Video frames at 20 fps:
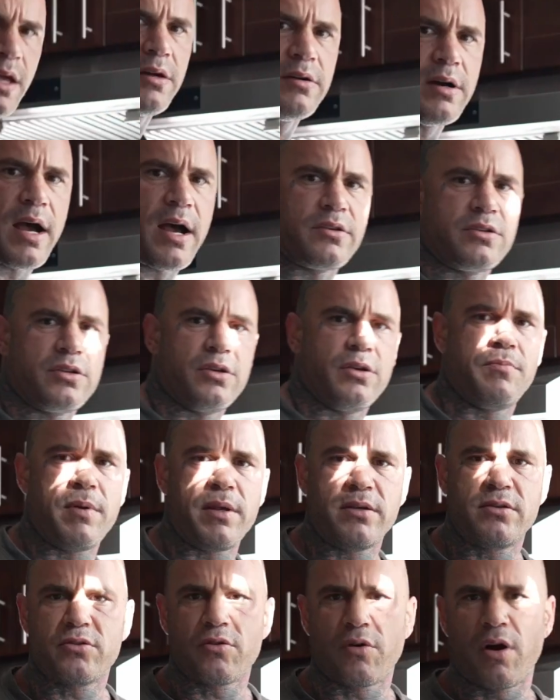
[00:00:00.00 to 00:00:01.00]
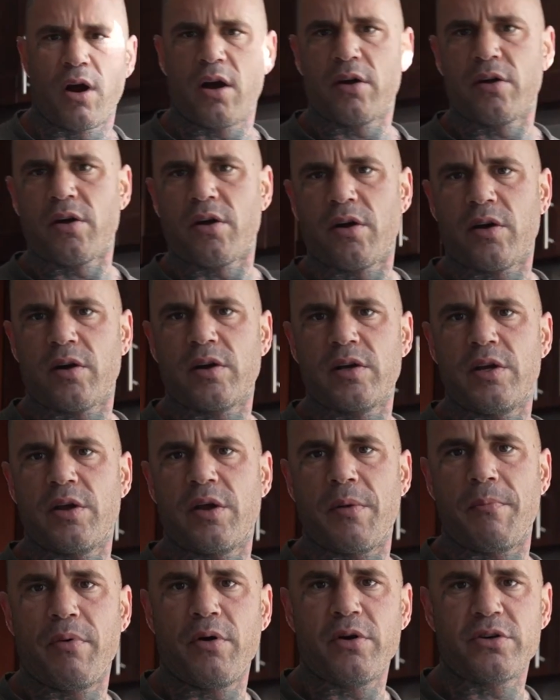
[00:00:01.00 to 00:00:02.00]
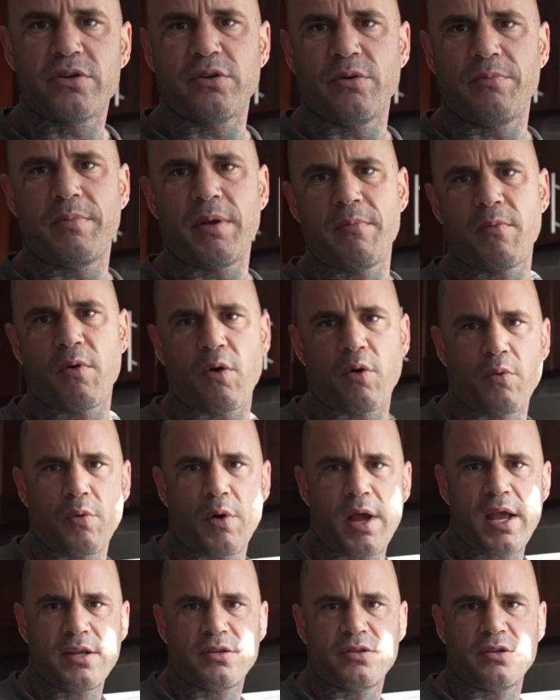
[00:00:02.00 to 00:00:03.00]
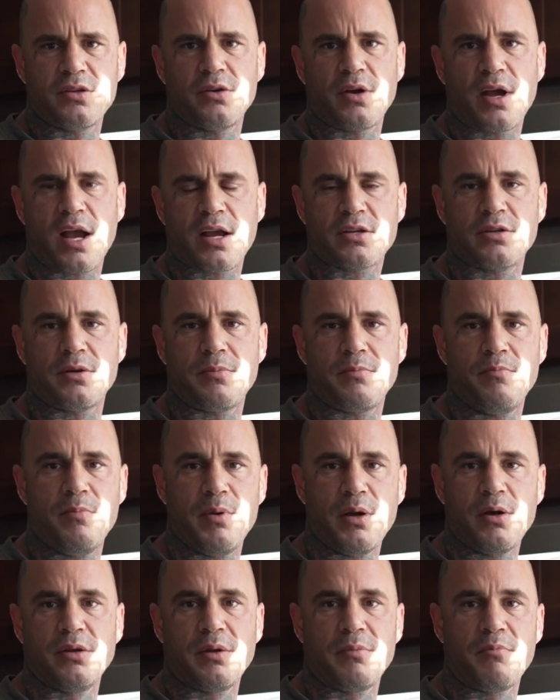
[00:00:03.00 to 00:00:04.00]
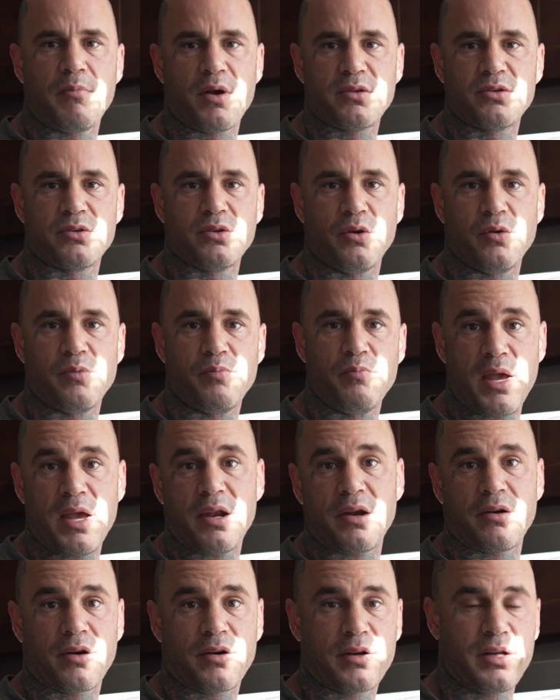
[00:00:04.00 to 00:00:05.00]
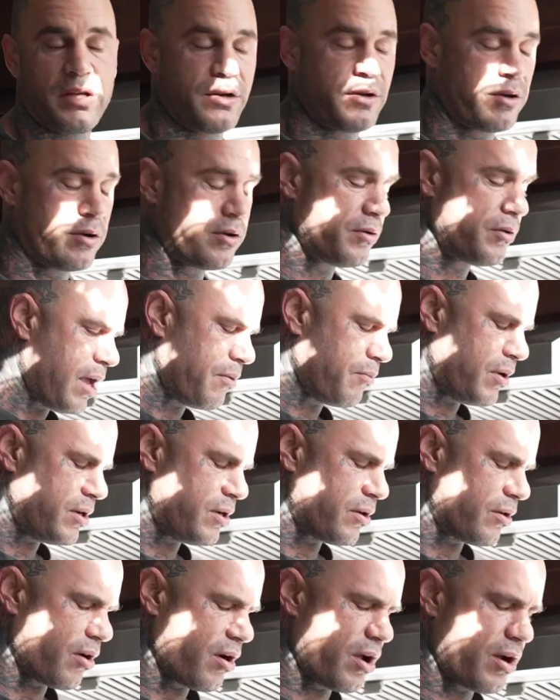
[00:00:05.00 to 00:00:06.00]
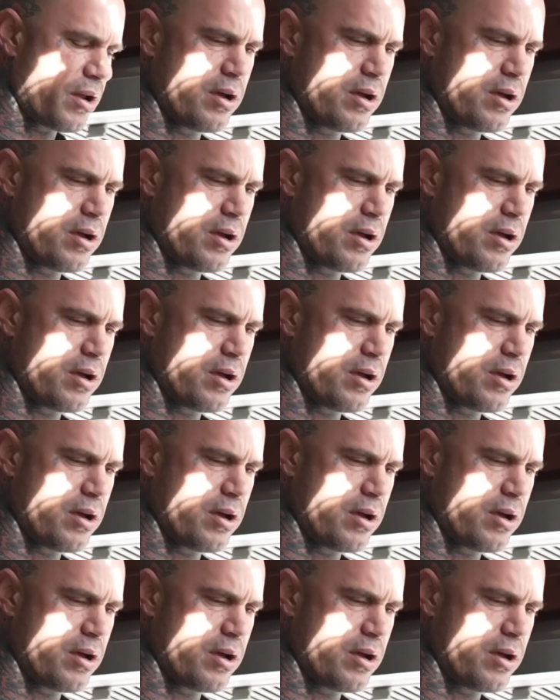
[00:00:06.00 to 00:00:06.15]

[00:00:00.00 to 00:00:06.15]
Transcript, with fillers: it allows you to be stronger and you can push a little bit more weight so you're actually building muscle better, you know? And when you're on